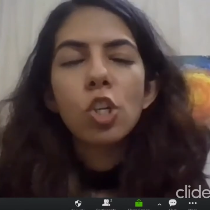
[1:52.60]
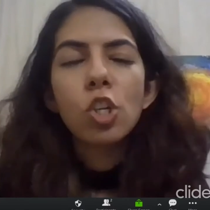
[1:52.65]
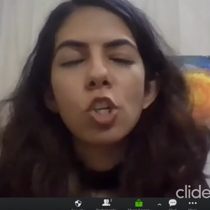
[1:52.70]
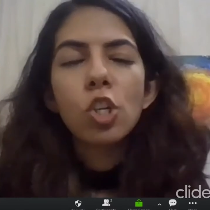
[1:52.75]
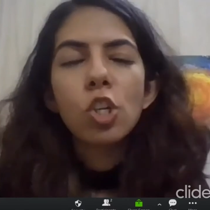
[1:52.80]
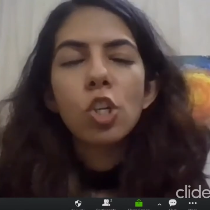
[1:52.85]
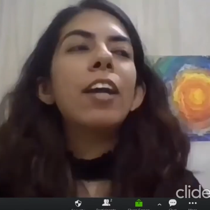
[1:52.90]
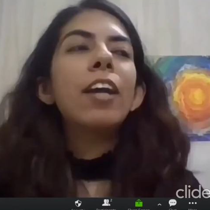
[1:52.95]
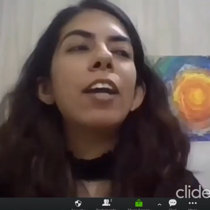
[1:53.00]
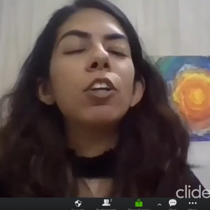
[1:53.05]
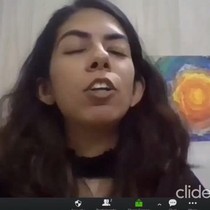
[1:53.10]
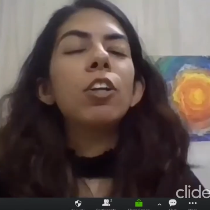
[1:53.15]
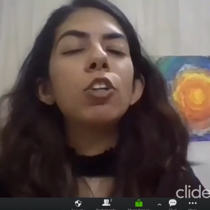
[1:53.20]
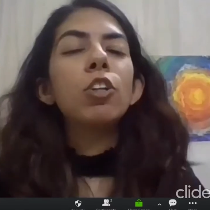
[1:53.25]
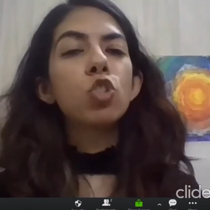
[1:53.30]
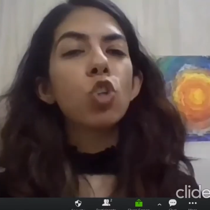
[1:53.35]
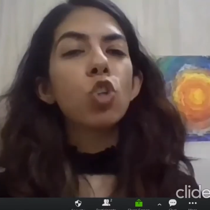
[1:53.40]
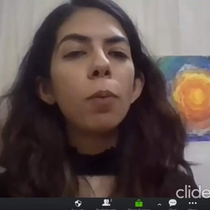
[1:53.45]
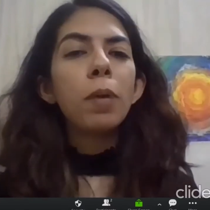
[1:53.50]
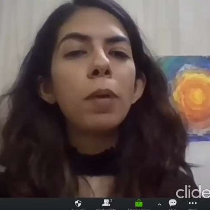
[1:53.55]
like at a
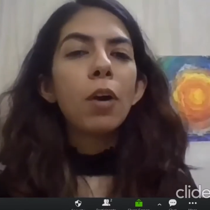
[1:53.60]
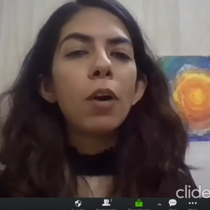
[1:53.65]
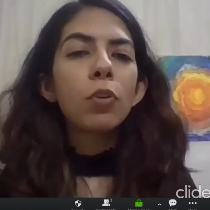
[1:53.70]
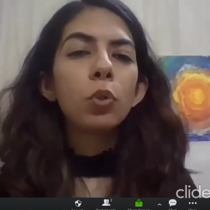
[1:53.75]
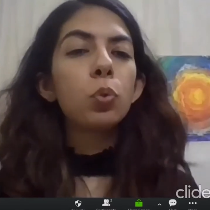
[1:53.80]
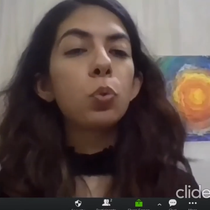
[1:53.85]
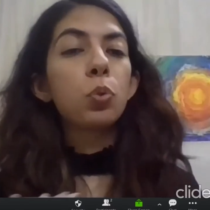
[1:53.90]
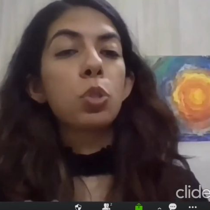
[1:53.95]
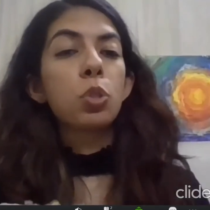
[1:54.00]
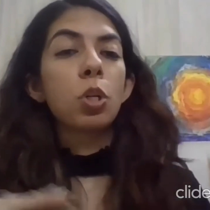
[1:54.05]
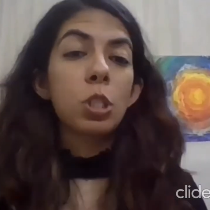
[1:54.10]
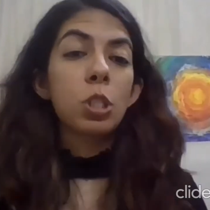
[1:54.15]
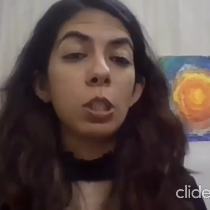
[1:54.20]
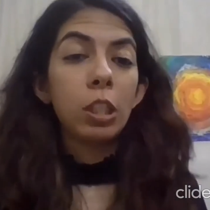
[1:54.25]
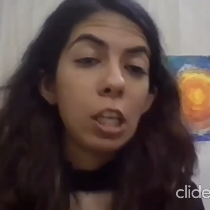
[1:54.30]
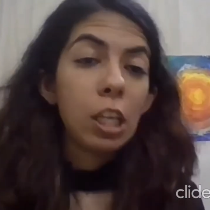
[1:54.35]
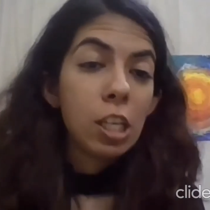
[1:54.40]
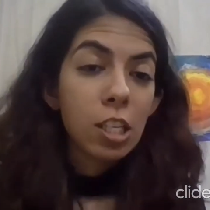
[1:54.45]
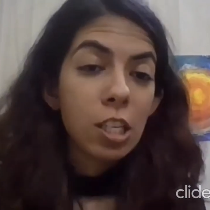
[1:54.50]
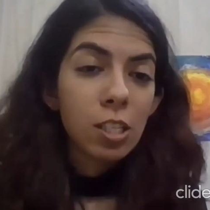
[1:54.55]
job now you do
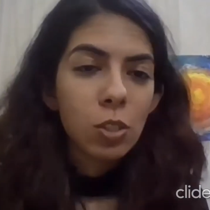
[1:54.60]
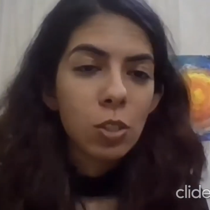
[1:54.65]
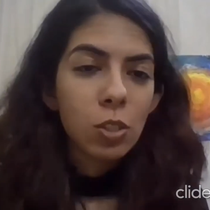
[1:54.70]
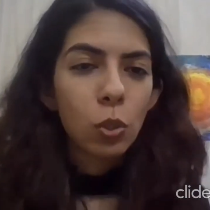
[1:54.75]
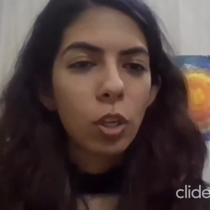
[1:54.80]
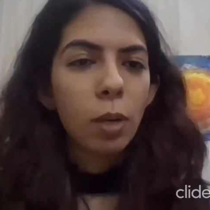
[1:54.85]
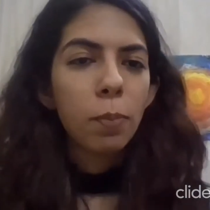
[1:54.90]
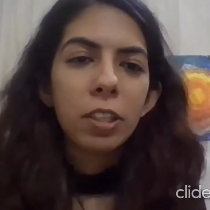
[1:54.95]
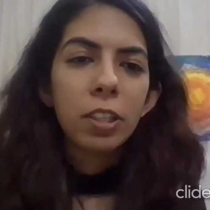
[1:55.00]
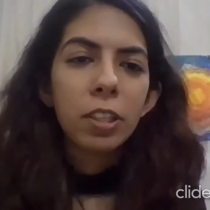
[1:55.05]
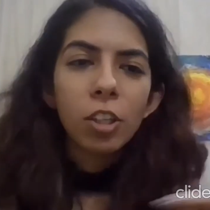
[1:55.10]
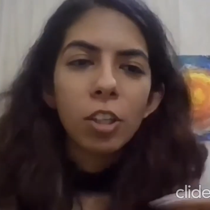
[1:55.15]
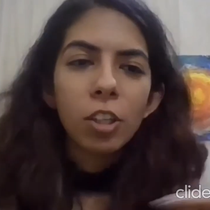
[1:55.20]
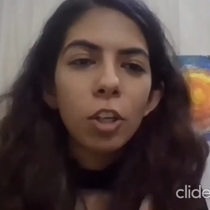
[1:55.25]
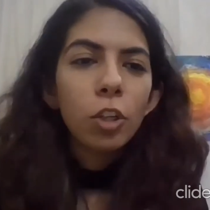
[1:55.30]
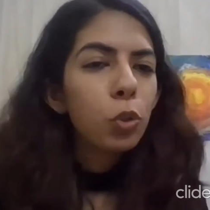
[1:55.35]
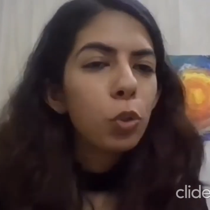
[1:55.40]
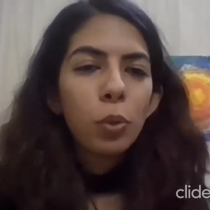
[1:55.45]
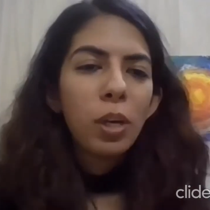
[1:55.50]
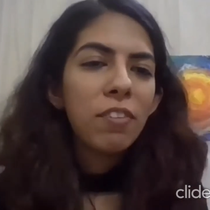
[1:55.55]
certain things, okay, but
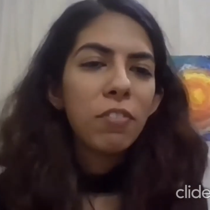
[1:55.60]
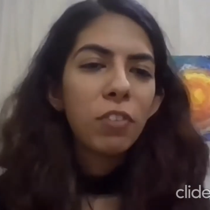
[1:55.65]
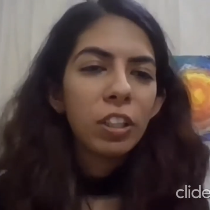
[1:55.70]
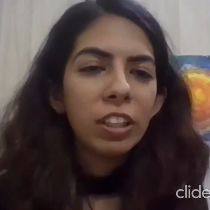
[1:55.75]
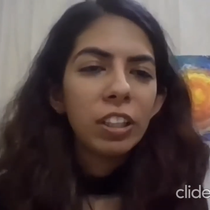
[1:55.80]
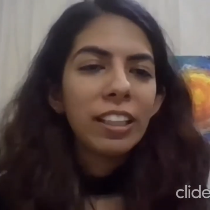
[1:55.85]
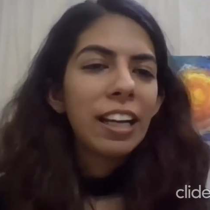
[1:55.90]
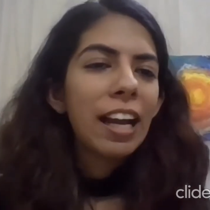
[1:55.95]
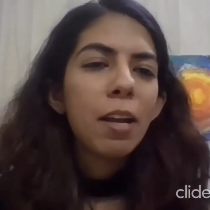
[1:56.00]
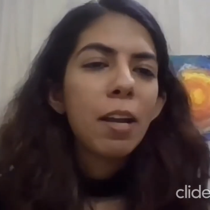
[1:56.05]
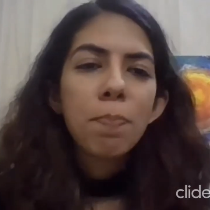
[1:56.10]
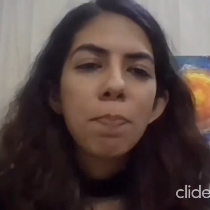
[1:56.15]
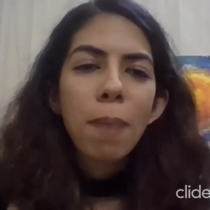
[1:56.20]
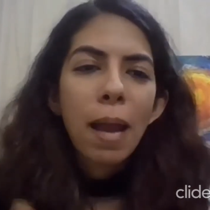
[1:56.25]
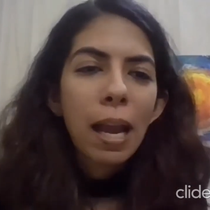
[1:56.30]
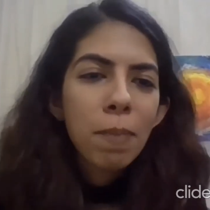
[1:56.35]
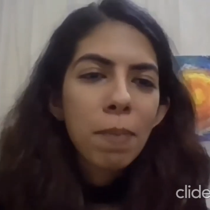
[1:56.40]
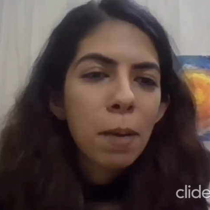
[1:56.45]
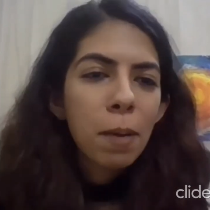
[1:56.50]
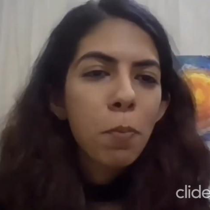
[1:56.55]
here you do everything. I
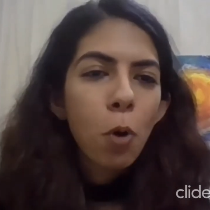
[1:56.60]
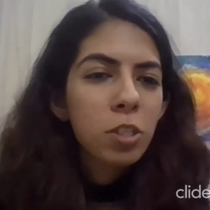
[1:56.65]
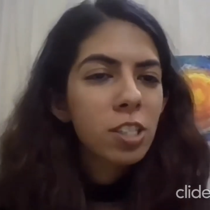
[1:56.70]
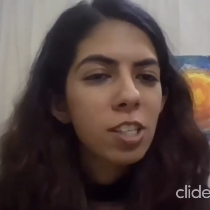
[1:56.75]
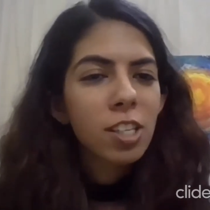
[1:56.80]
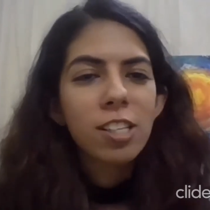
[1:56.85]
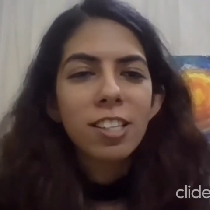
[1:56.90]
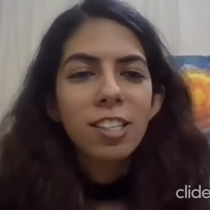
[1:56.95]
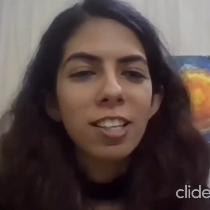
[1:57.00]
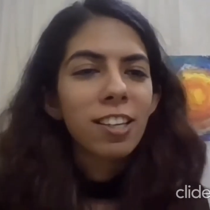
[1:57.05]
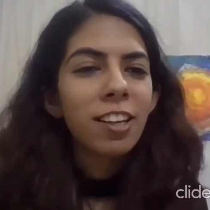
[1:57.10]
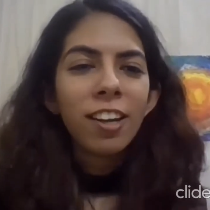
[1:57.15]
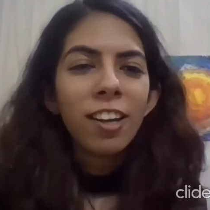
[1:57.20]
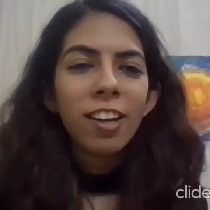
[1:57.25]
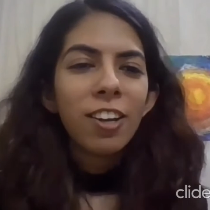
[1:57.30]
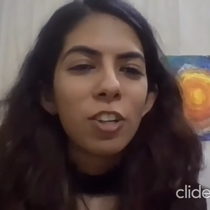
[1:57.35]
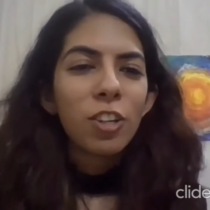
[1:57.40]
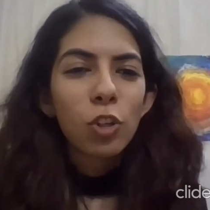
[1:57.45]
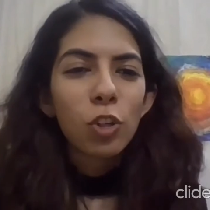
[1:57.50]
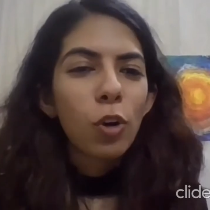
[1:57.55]
pack my boxes, and
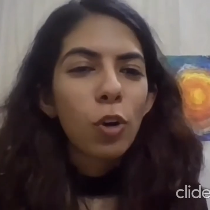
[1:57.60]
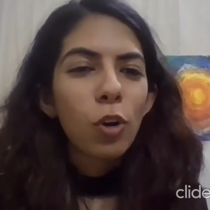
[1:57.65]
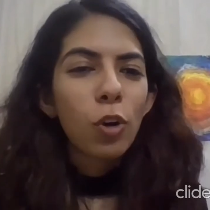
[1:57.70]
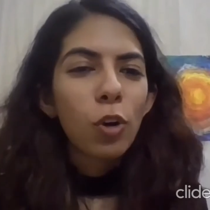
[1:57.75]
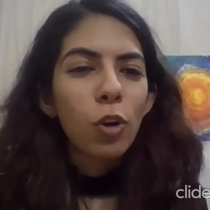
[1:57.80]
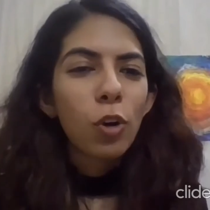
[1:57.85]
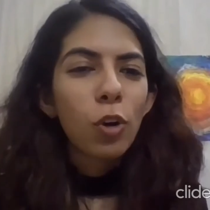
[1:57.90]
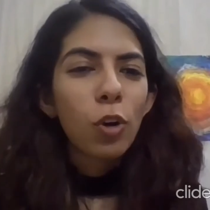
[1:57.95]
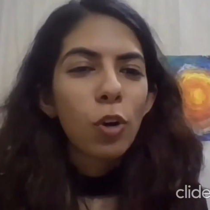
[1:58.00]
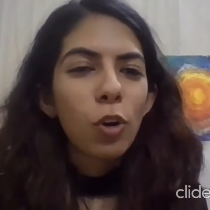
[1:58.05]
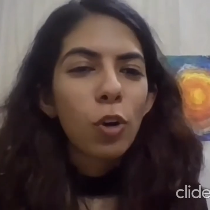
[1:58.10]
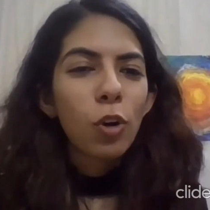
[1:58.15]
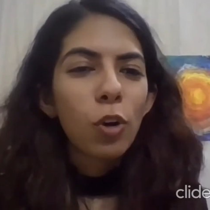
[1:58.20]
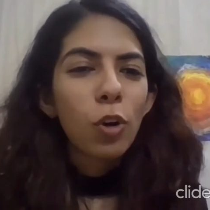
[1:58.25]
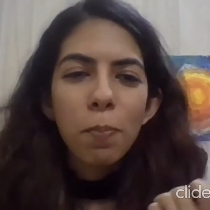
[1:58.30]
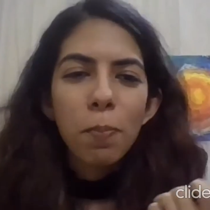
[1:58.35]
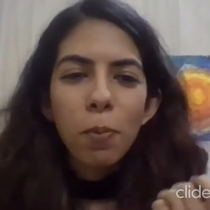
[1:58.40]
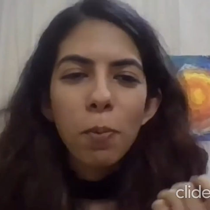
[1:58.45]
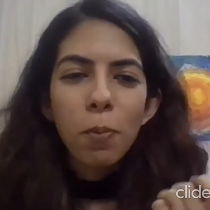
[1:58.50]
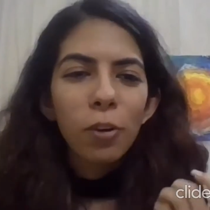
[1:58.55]
I have to pick
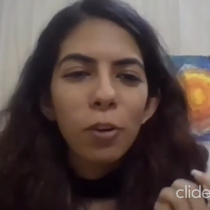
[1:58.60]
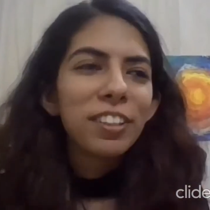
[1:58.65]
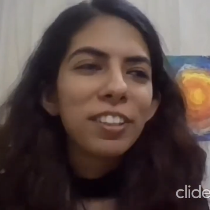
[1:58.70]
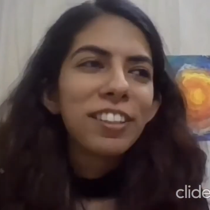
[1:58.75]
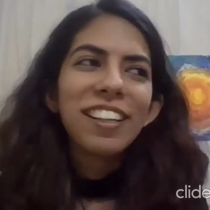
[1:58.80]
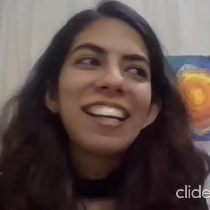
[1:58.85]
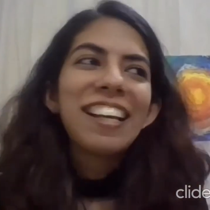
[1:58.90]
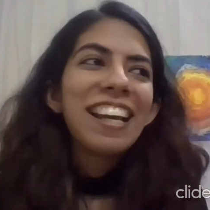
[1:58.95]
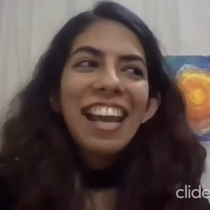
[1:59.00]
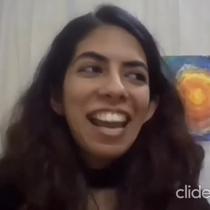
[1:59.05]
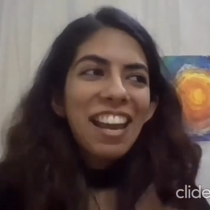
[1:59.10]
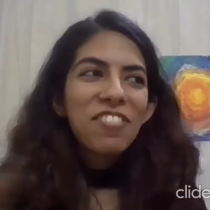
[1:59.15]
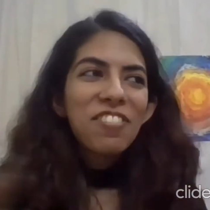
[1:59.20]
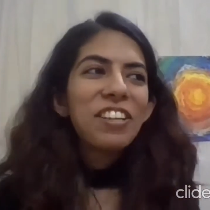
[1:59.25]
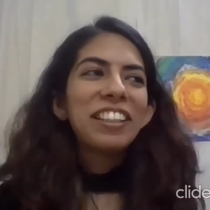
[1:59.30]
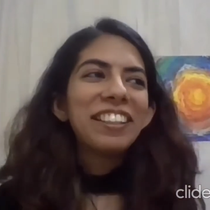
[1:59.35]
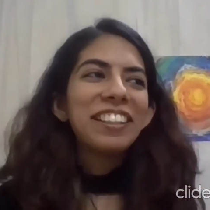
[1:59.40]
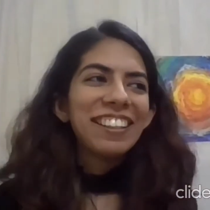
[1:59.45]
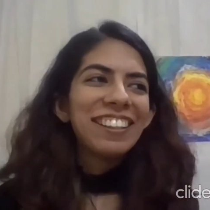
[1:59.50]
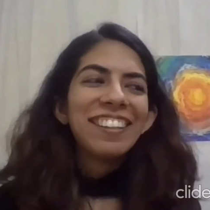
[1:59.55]
up all the like
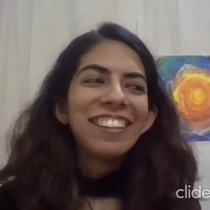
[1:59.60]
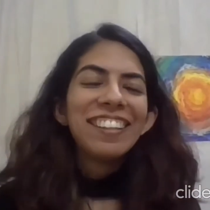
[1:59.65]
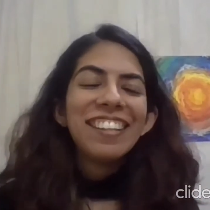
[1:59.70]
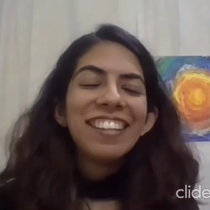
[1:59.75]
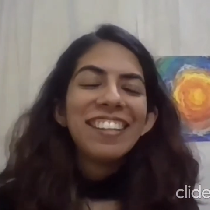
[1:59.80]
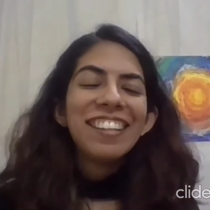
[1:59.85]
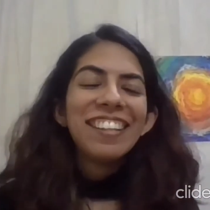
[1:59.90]
everything.